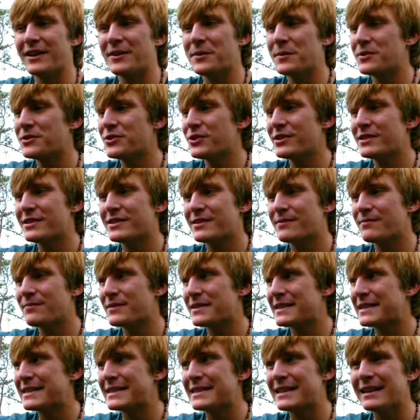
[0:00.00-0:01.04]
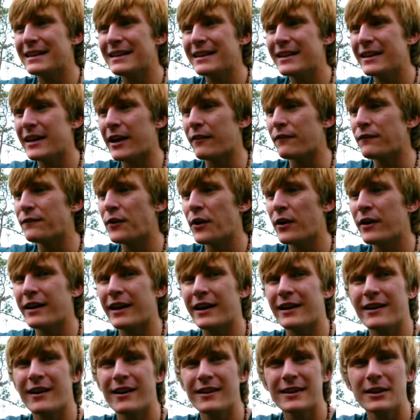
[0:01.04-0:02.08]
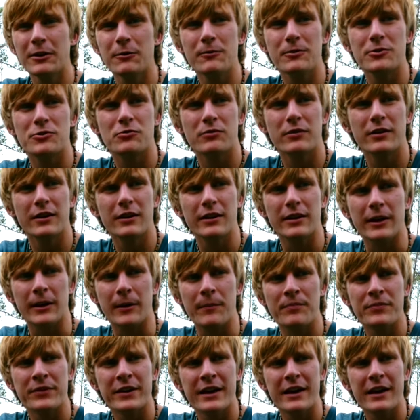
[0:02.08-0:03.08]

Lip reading: It was just silly and fun, and nothing was really